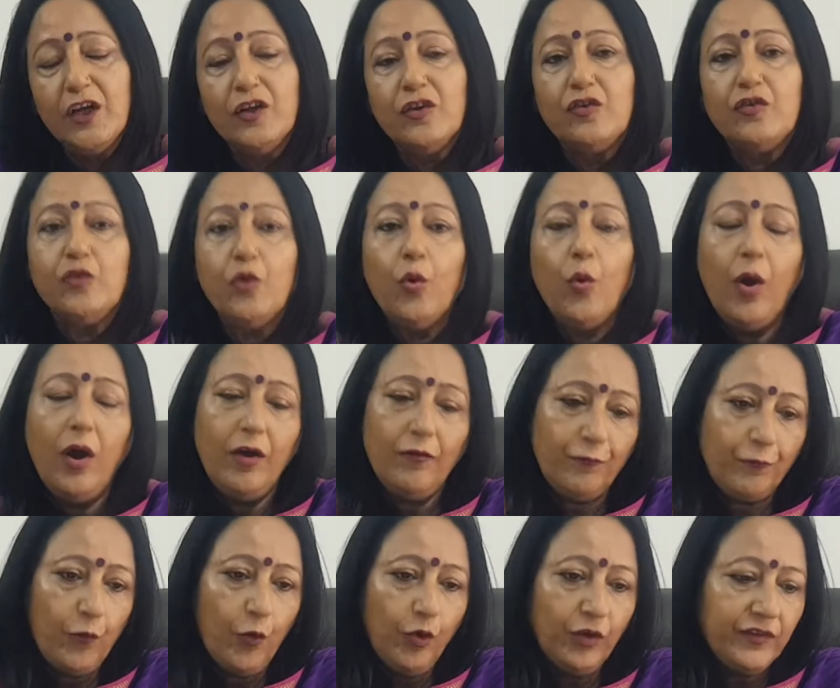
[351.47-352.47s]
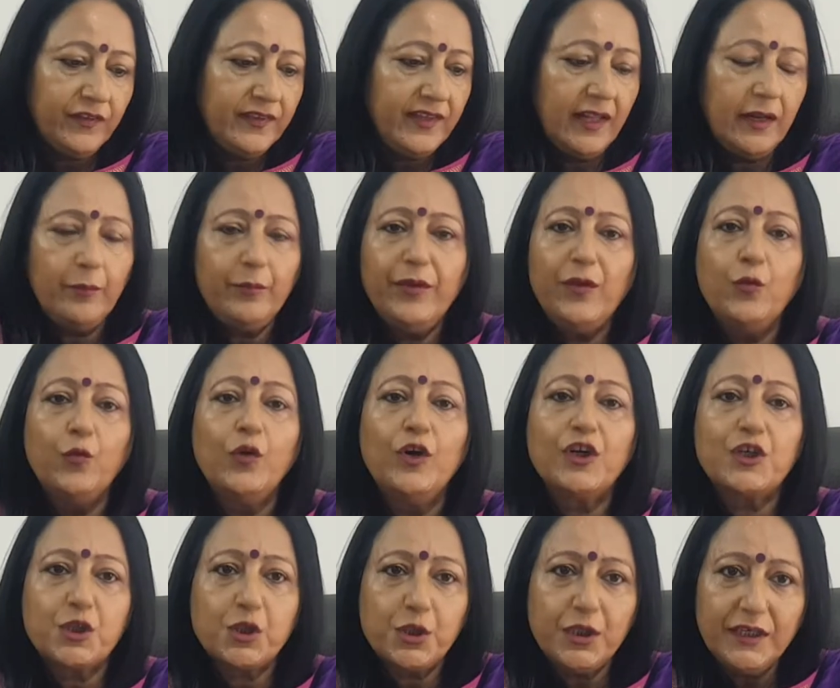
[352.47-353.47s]
So, of course, there'll be
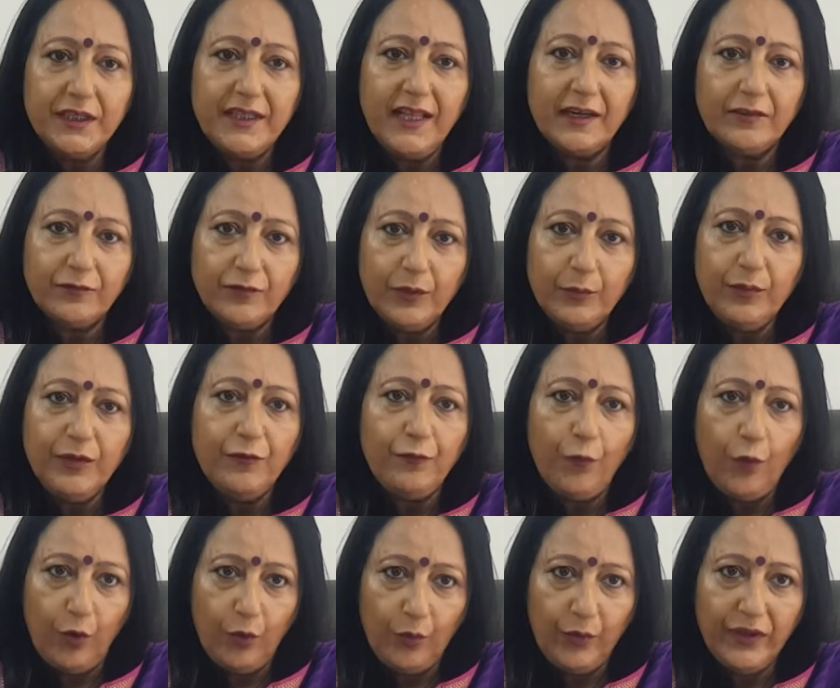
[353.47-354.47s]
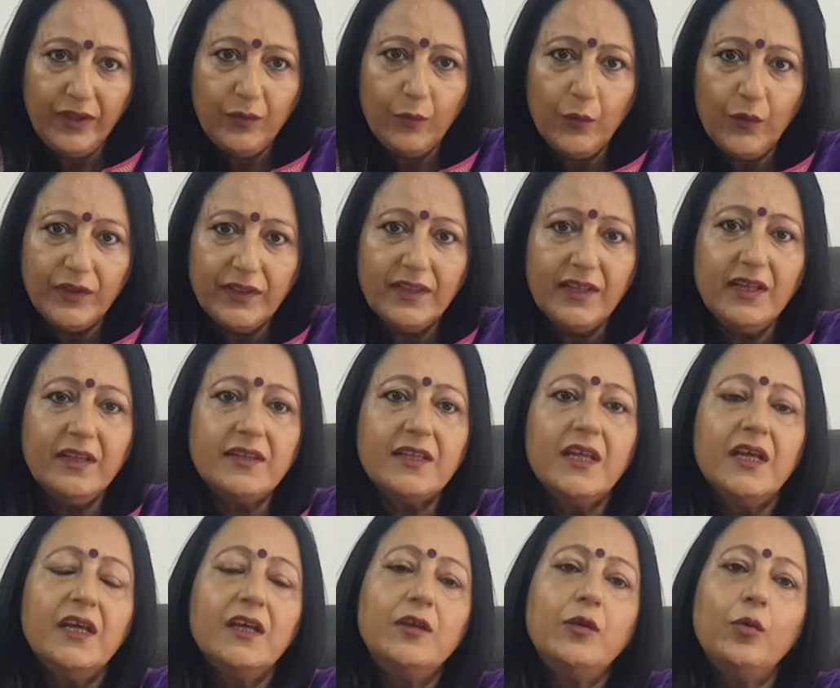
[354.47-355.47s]
worksheet that will be following with this.
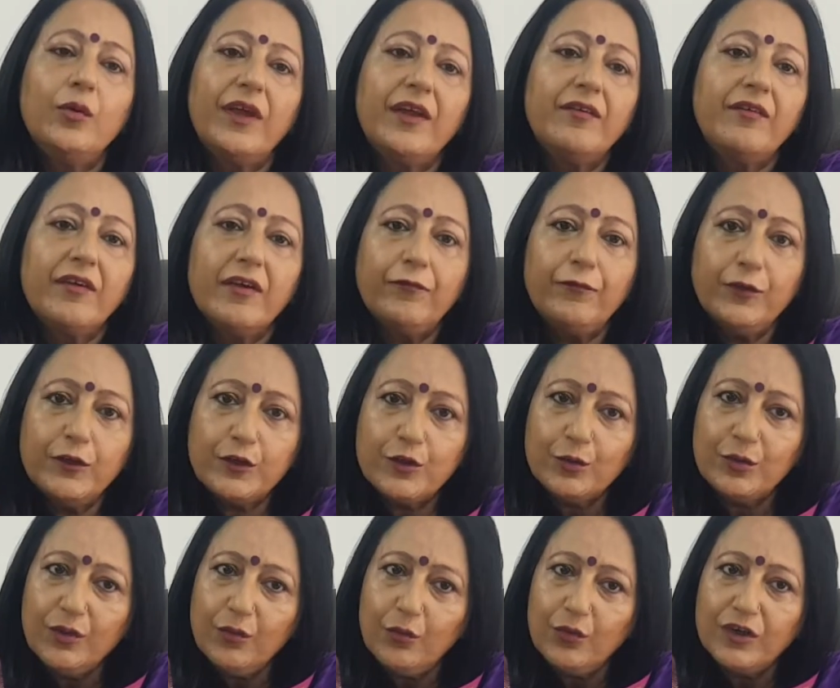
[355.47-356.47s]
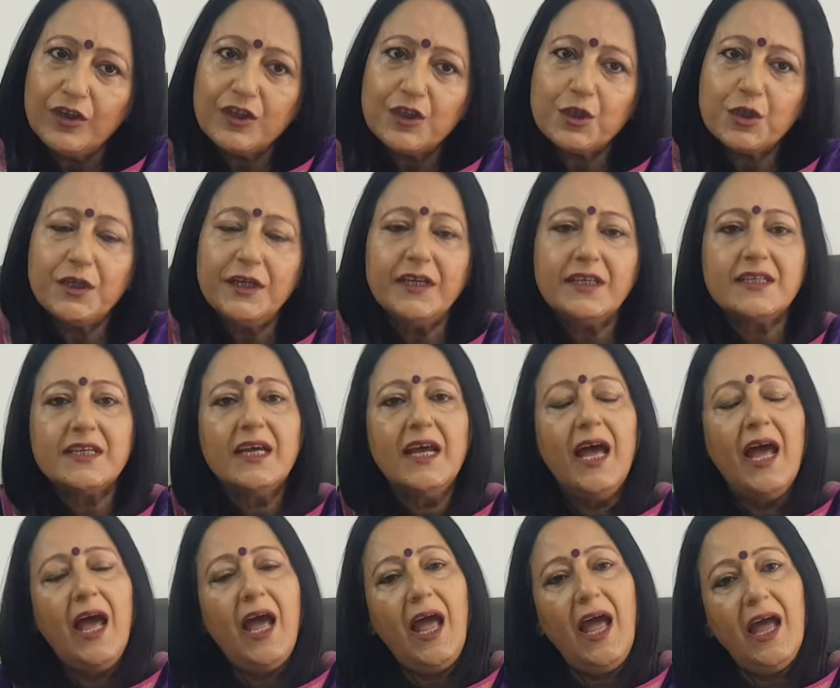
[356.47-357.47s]
You can refer to the worksheet
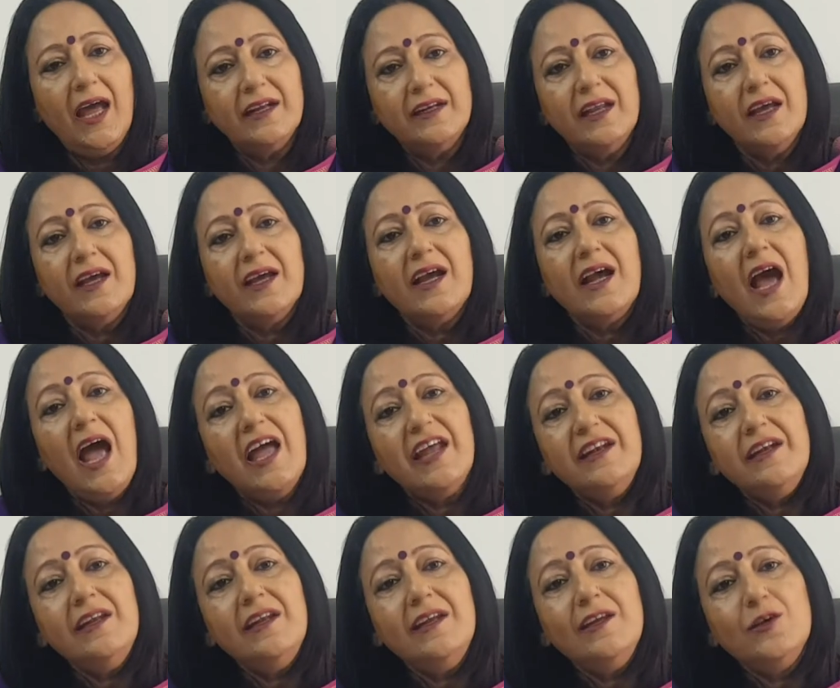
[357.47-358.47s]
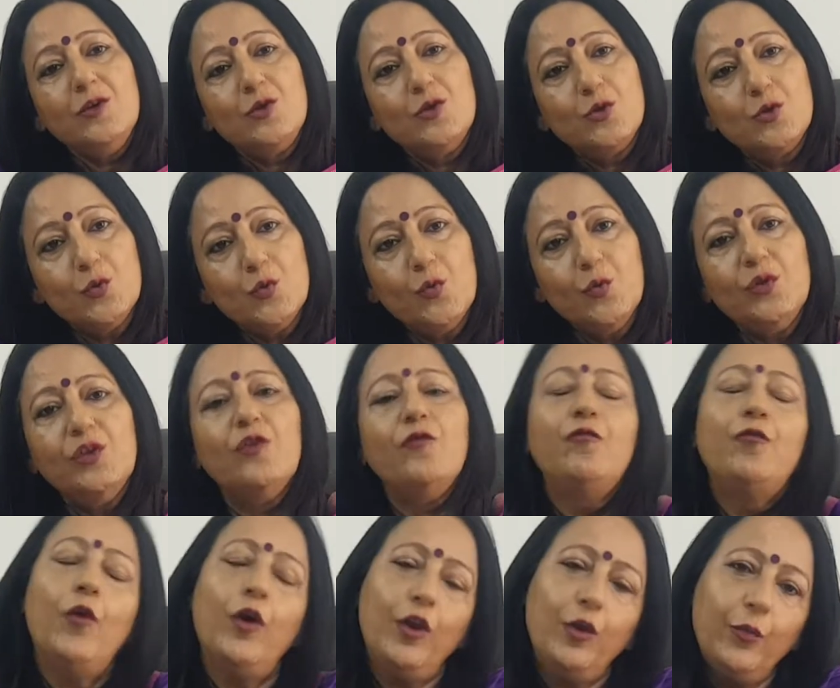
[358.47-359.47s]
and kindly do the
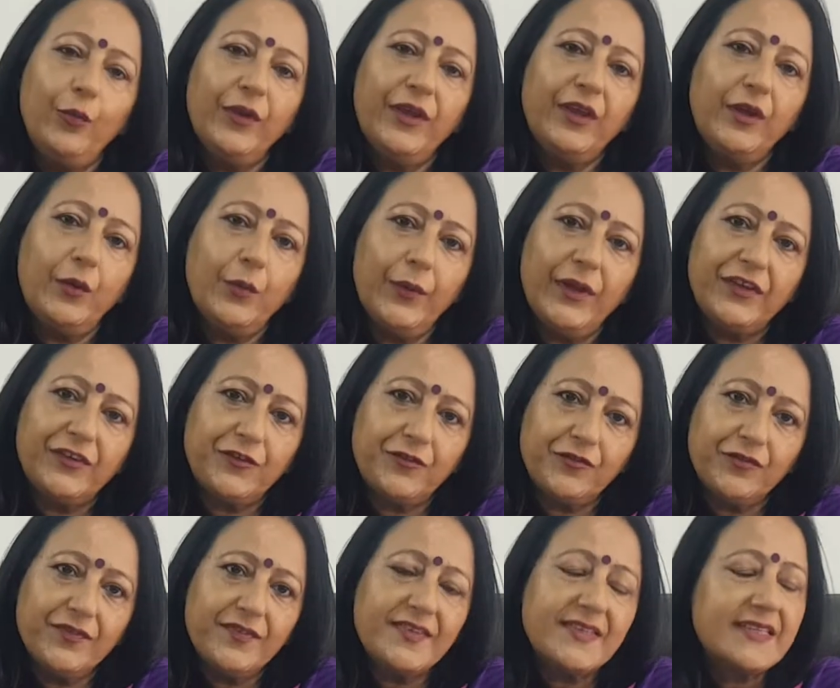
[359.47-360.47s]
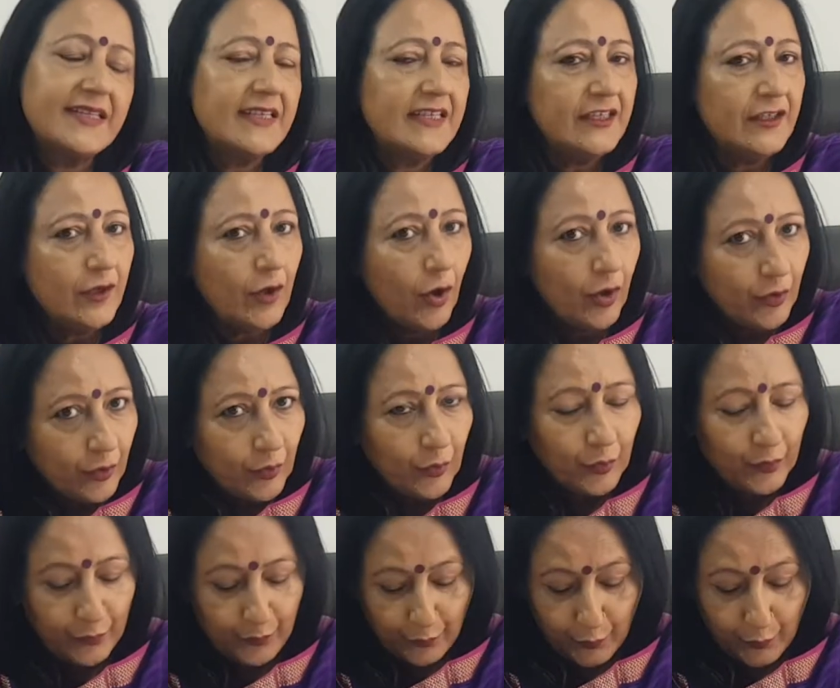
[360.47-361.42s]
following questions in your note.